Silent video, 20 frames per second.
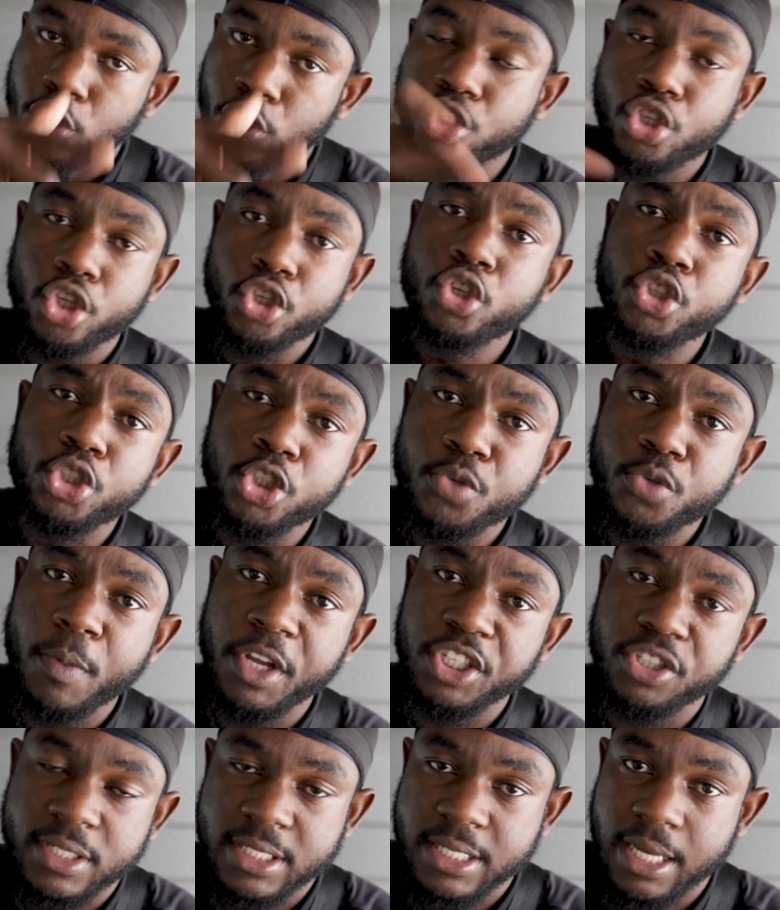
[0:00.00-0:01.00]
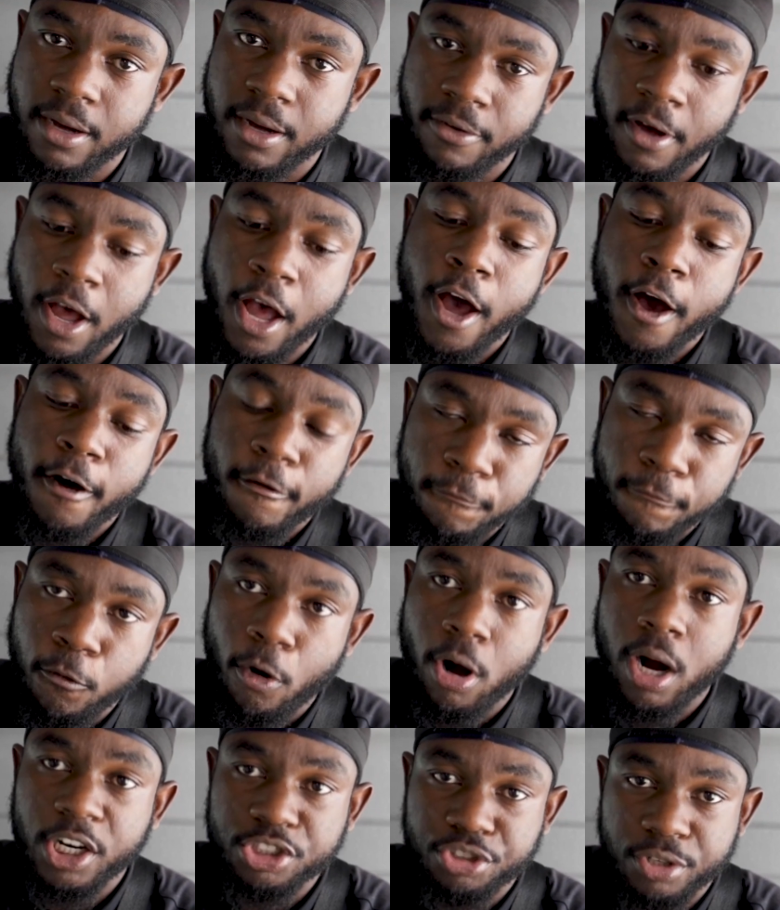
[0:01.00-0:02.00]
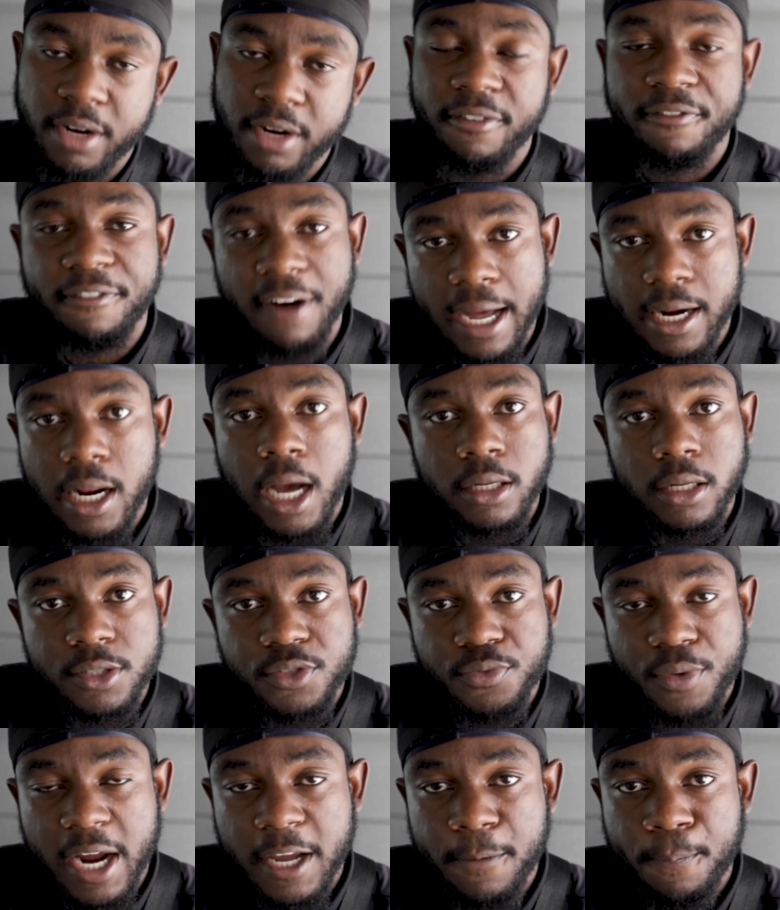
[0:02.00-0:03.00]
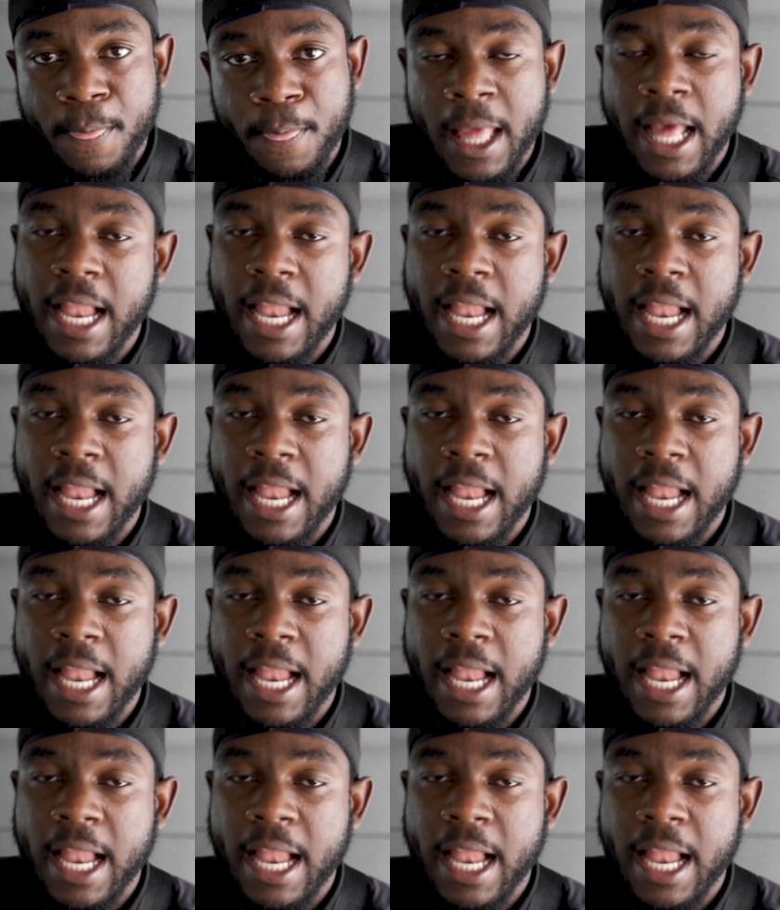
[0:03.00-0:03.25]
So you just made yourself $405, right?